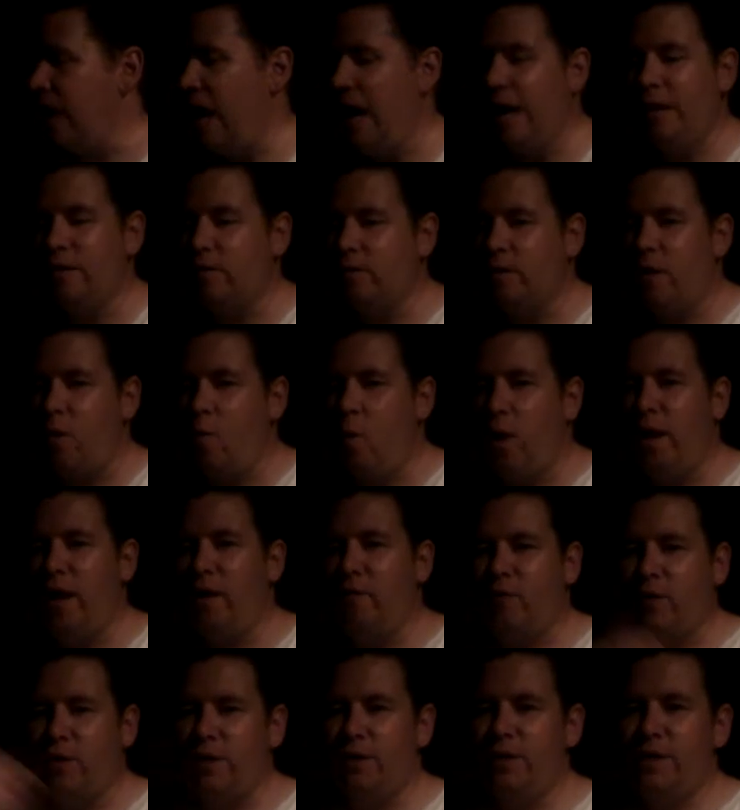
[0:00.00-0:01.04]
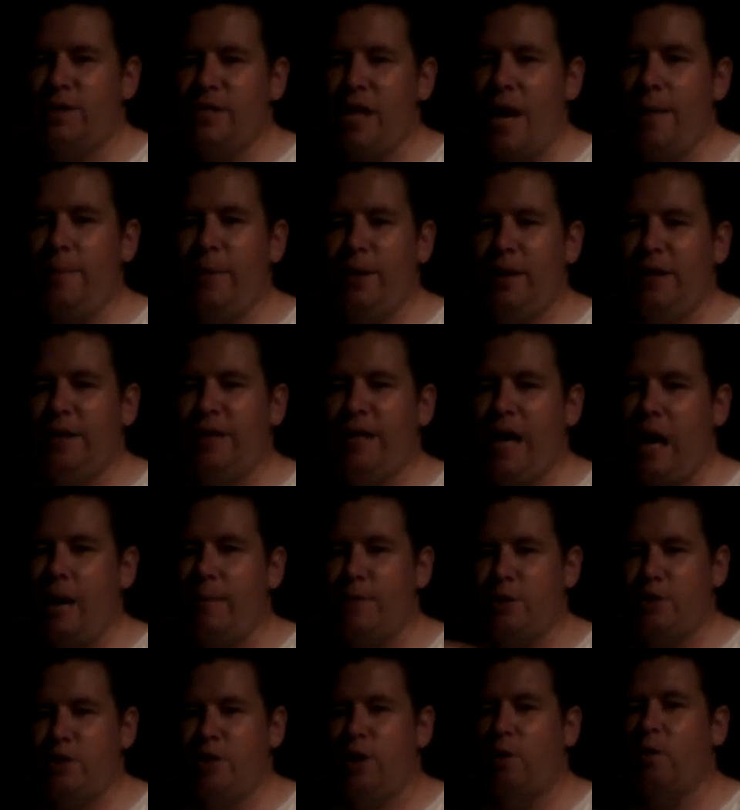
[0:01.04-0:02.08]
I don't know. Whatever. Type it in the
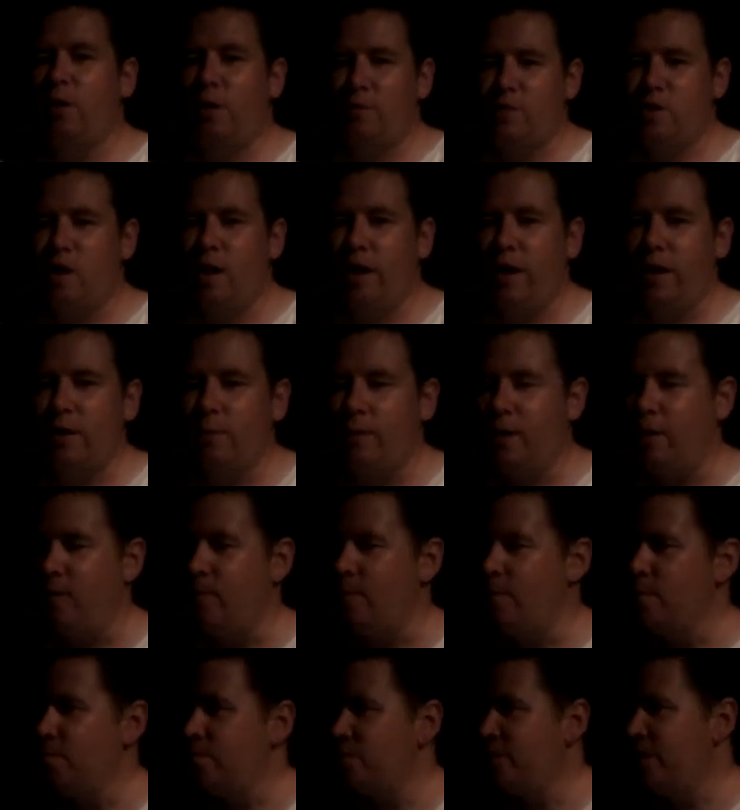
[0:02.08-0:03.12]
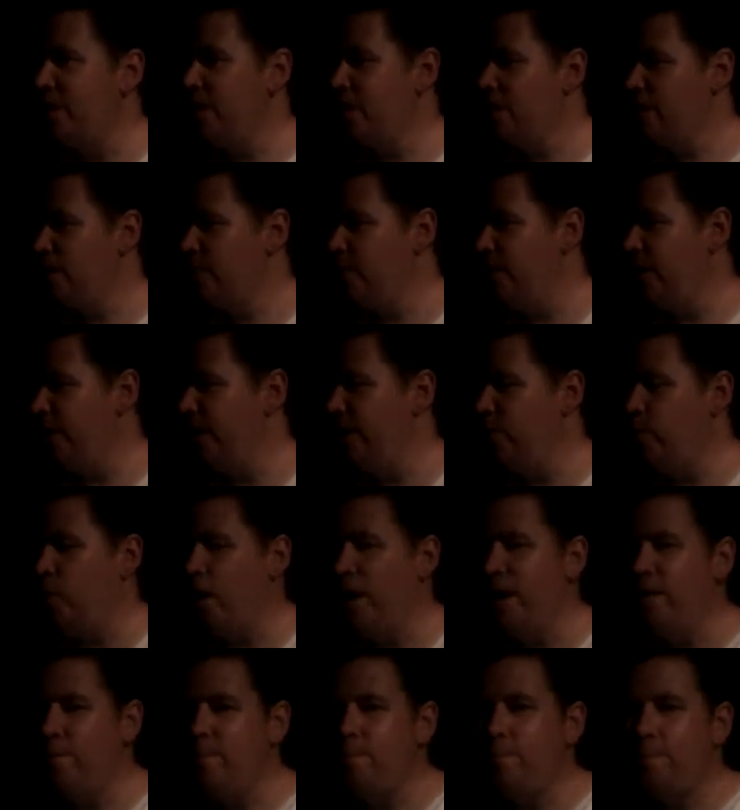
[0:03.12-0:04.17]
comments. You know what I'm talking about. But
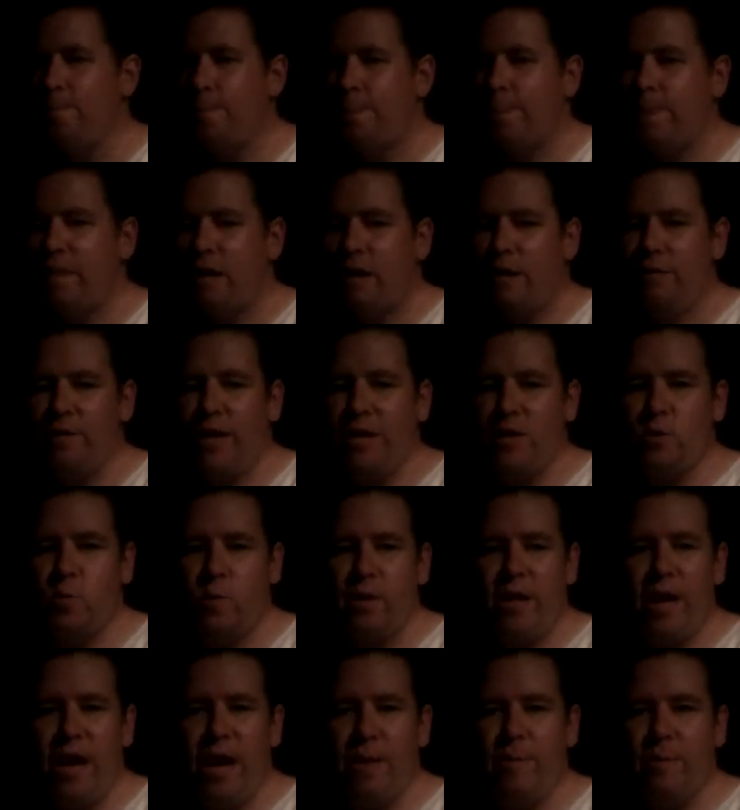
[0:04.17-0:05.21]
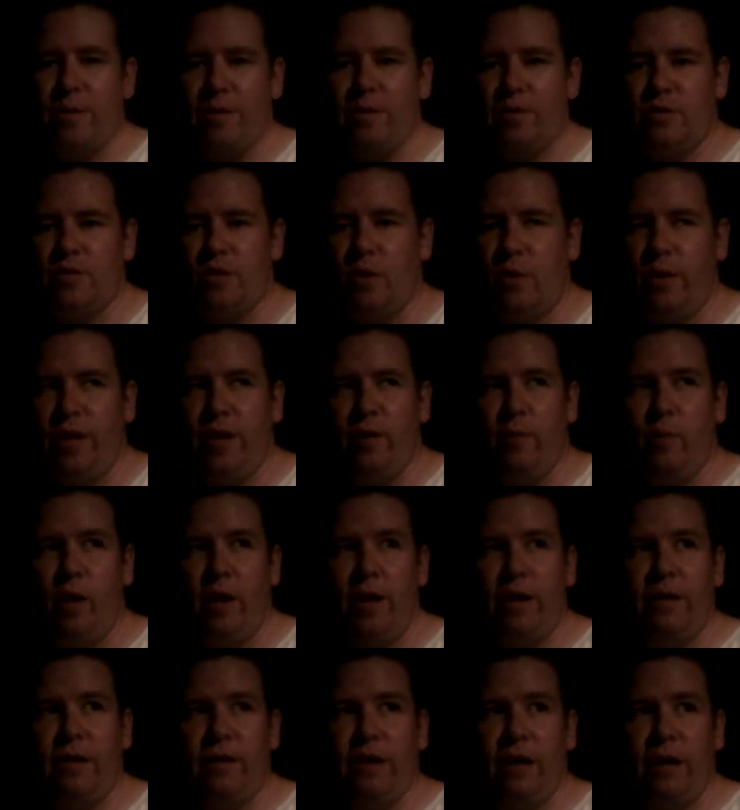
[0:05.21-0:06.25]
anyway, that's what happened. So
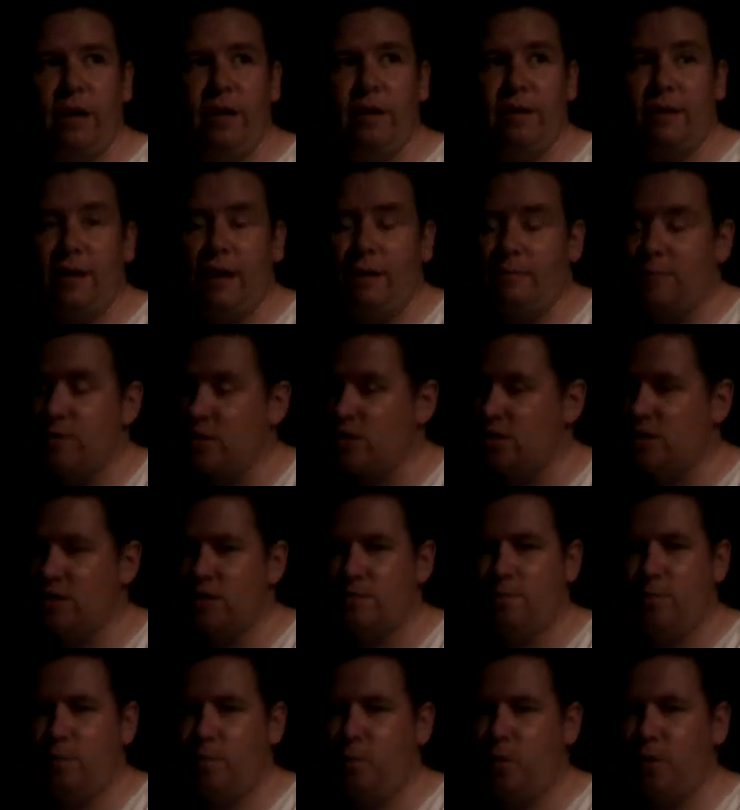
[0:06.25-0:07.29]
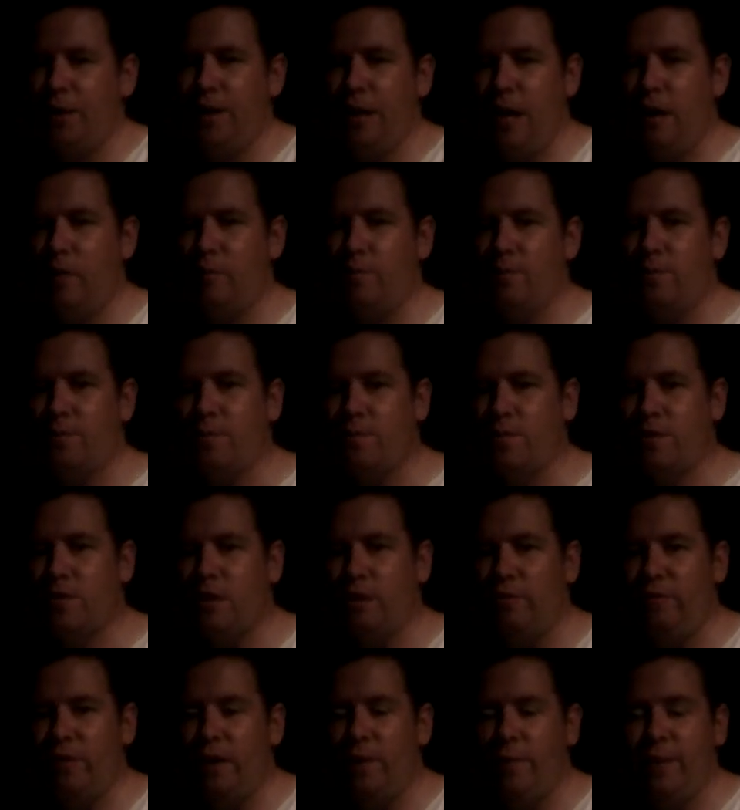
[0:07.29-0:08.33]
anyway, I'm just putting out
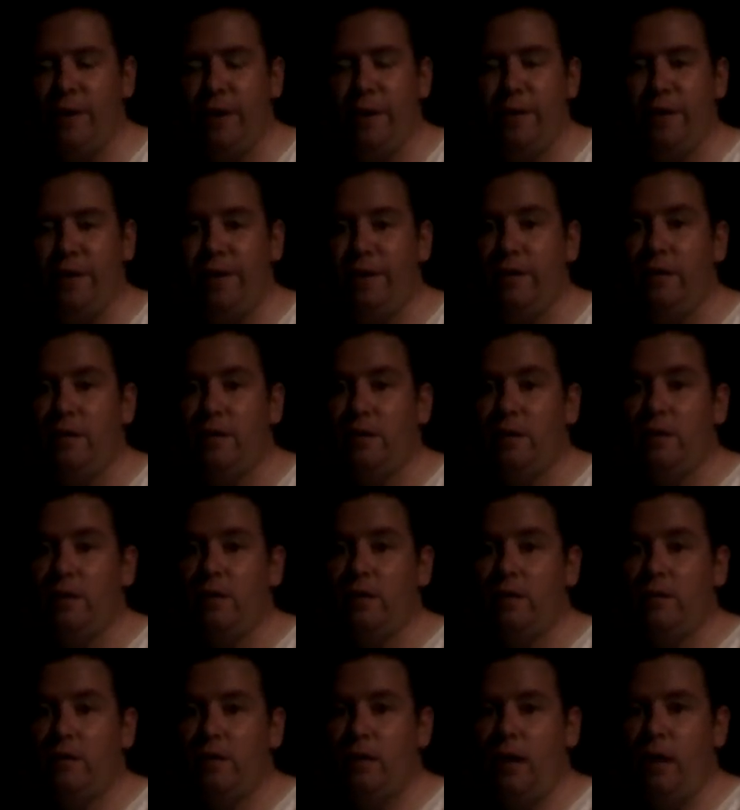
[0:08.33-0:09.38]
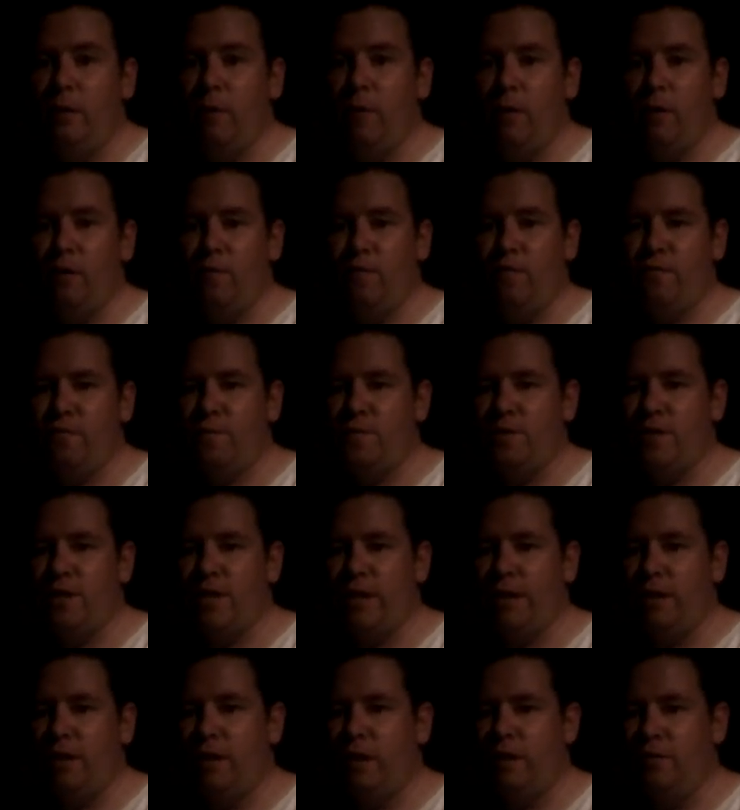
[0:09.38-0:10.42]
stuff that I'm hearing, and we'll
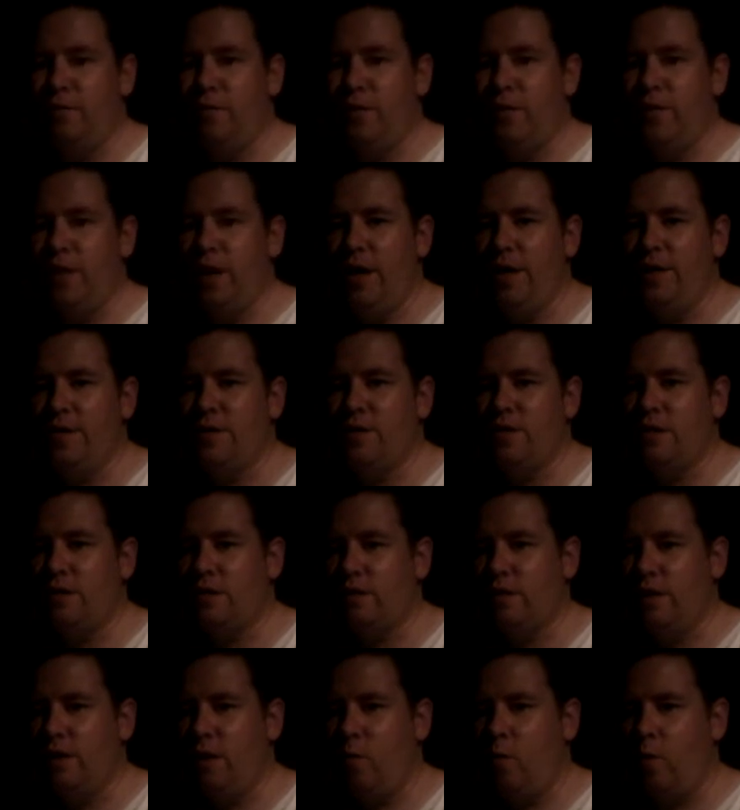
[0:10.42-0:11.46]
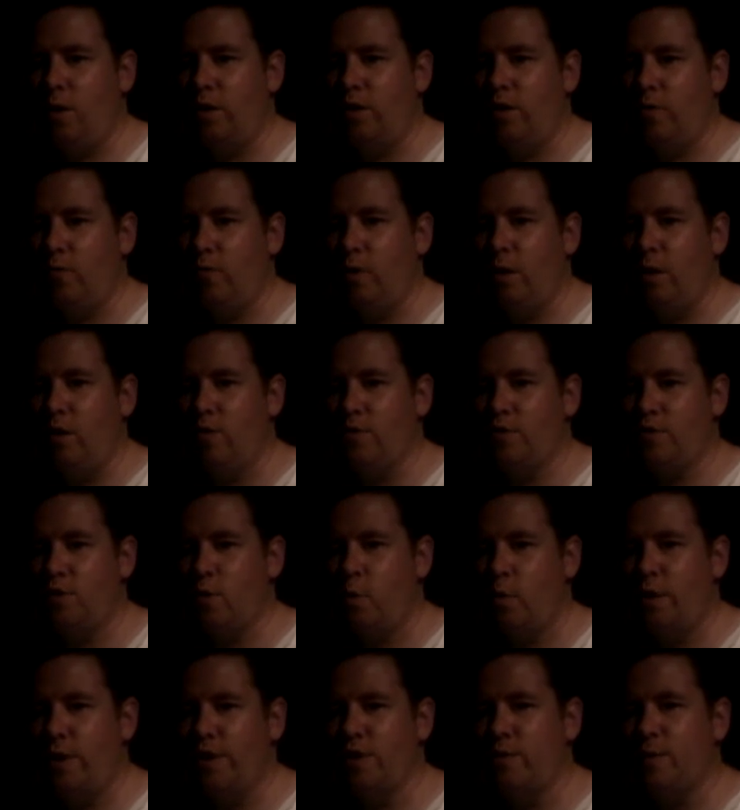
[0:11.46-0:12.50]
see in a few days. You know what the real
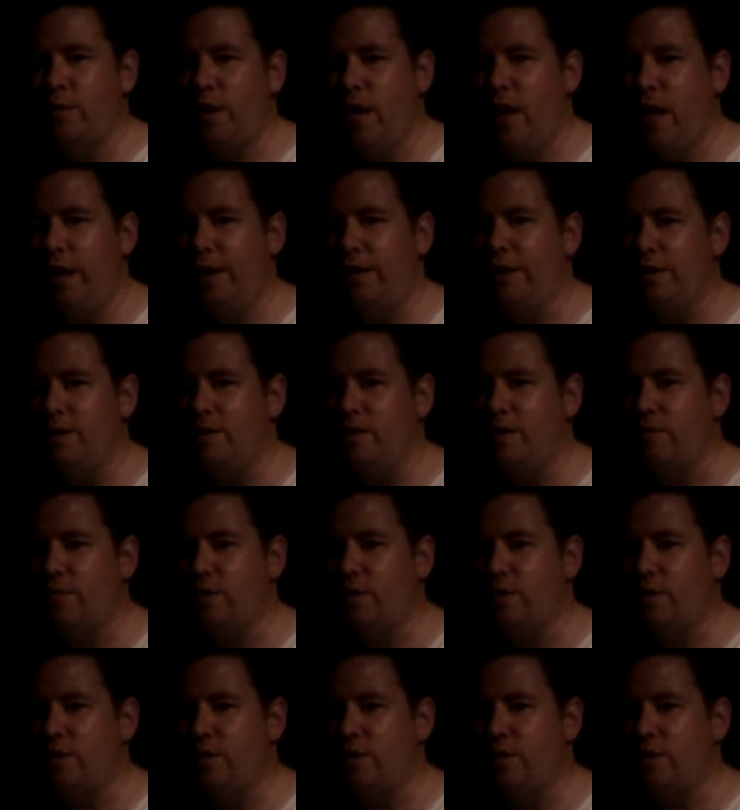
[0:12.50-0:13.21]
story is behind this.